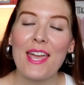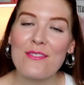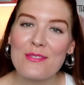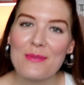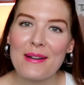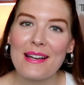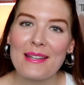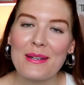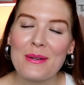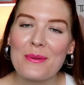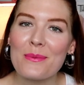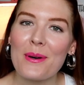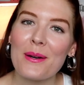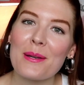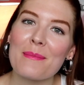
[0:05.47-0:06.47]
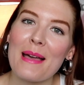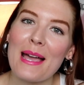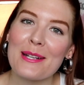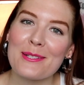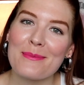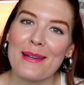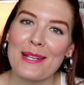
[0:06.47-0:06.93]
everyone, welcome
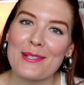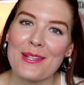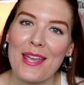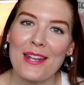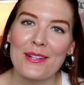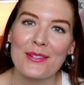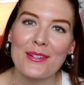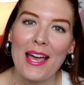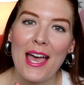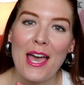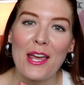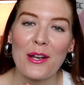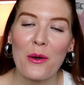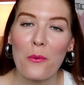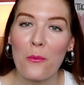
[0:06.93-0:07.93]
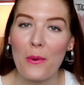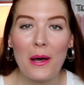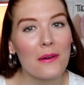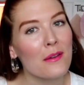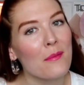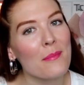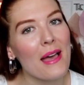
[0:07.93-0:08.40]
back to my channel and
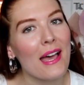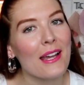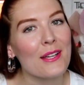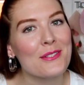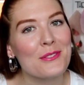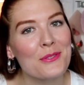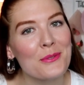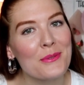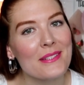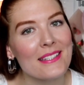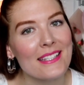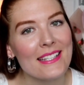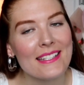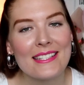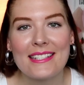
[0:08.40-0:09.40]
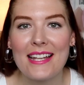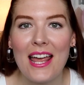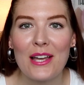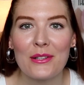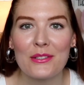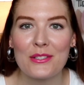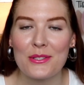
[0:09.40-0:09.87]
welcome back to the
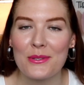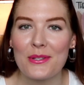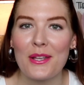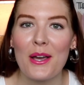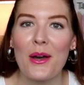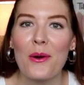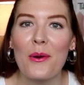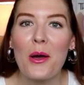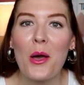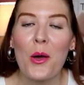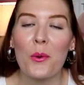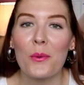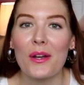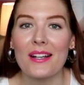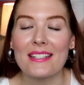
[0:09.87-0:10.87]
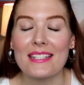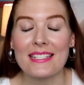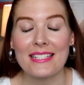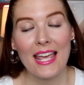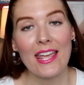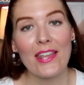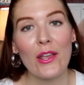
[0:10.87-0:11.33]
Style Studio, where
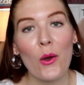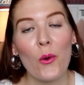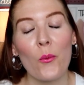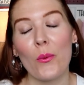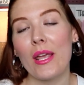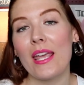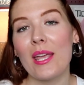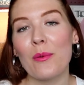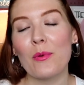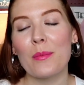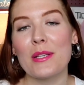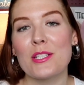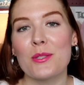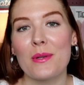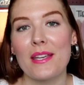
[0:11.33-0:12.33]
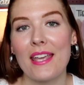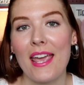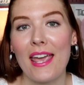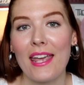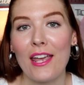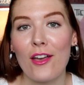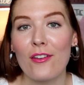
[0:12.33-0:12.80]
today we will be doing
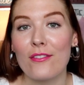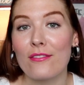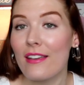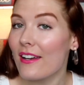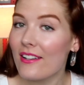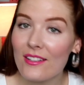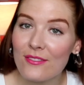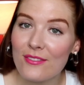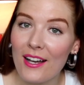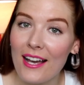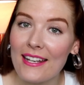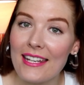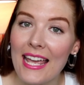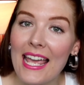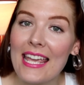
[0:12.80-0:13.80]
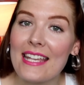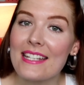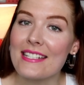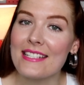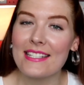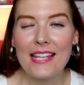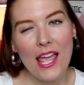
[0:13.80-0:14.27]
a very fun
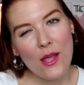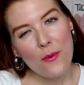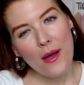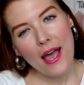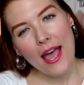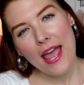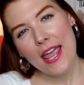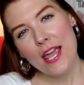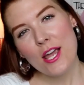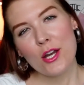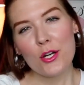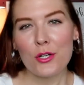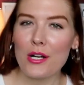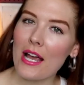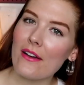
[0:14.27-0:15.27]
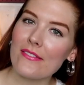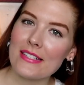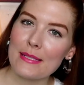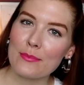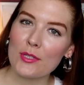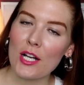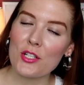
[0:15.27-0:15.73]
DIY
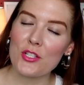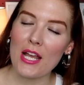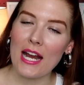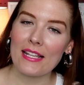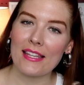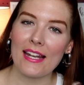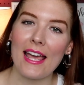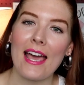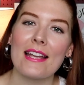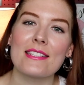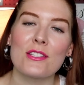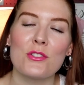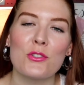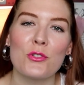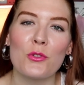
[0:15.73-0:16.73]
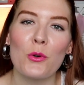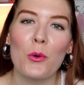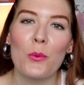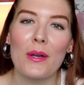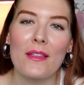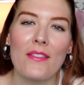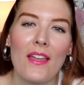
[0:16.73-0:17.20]
crafty project that has to do
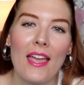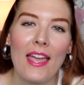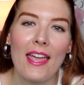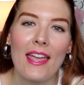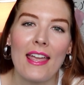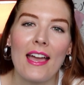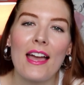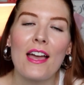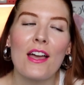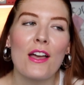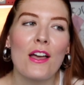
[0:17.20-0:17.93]
with a